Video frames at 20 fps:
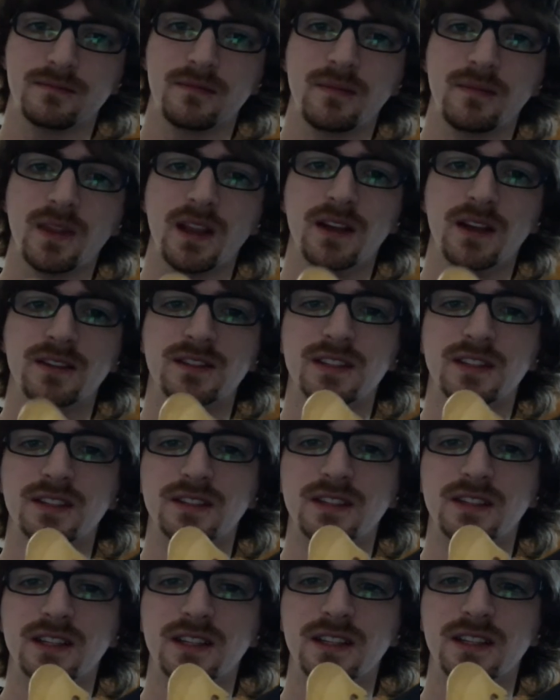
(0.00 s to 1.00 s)
This is
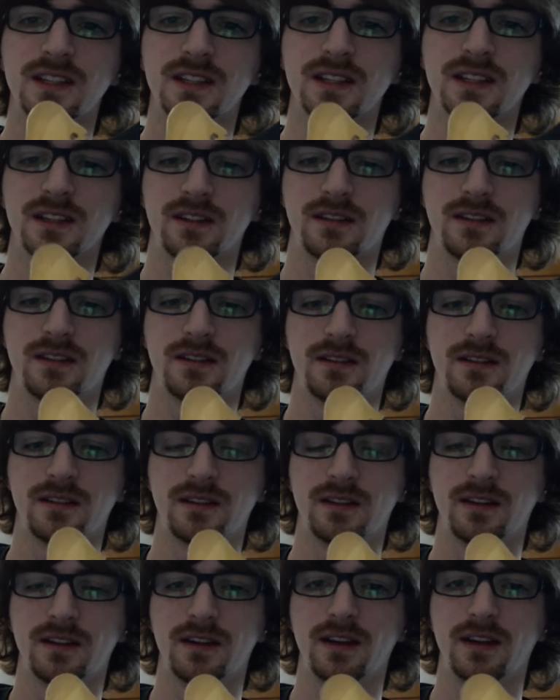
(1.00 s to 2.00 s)
the
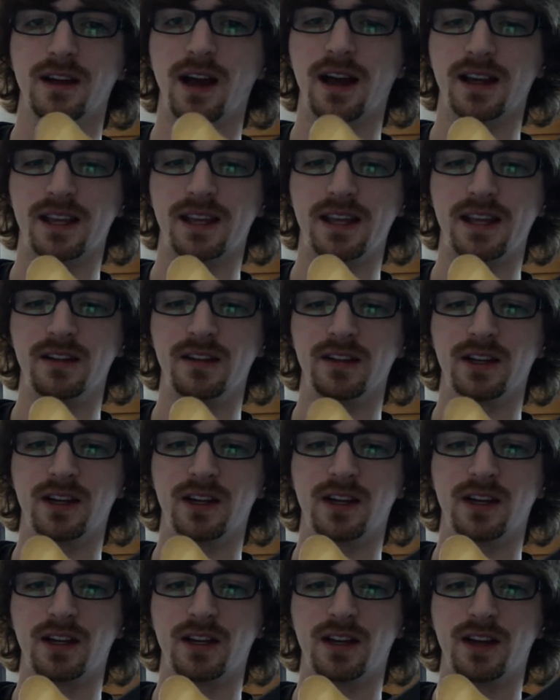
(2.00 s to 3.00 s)

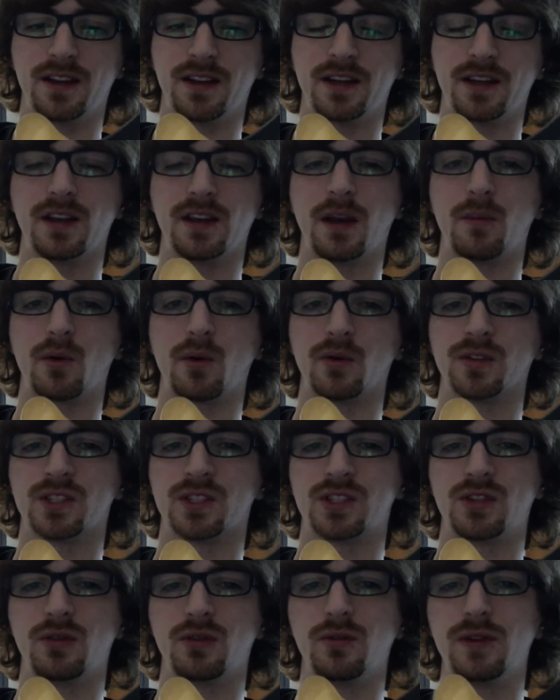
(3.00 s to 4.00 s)
Aquila, I think the number was
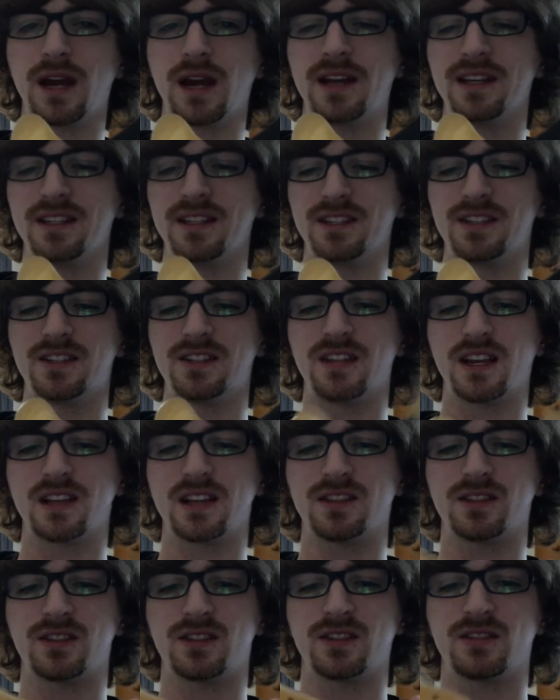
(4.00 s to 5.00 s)

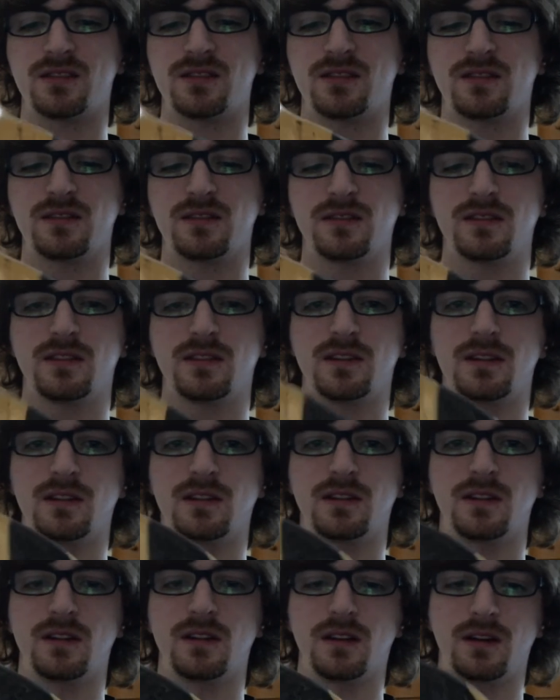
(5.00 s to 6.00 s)
296
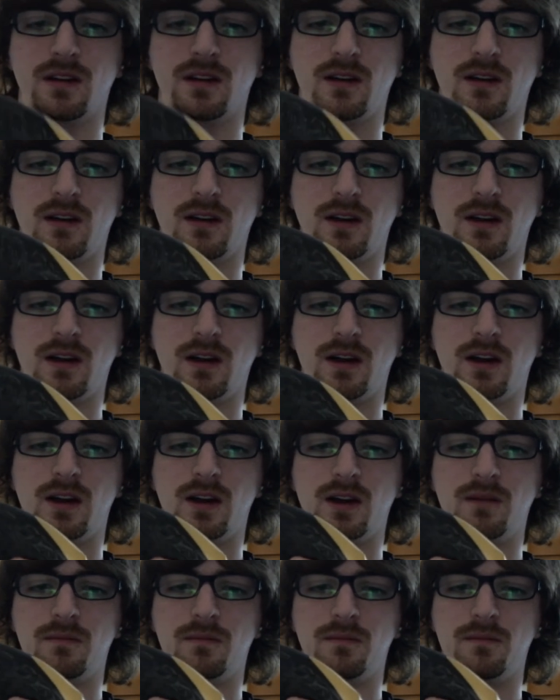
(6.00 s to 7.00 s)

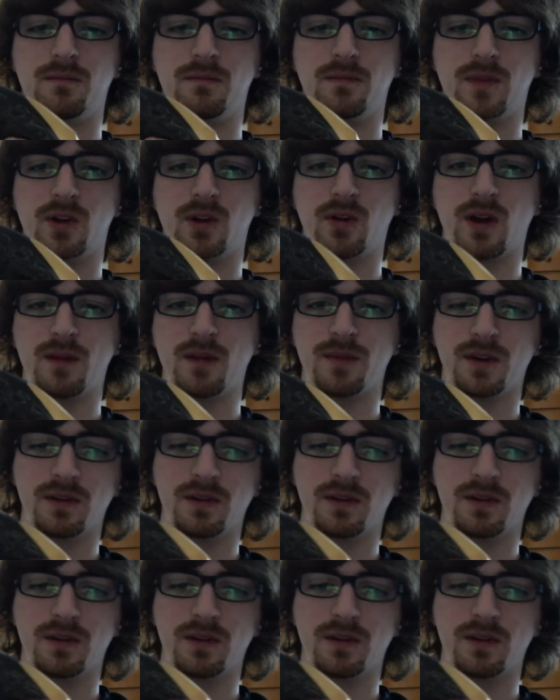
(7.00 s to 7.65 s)
Karambit.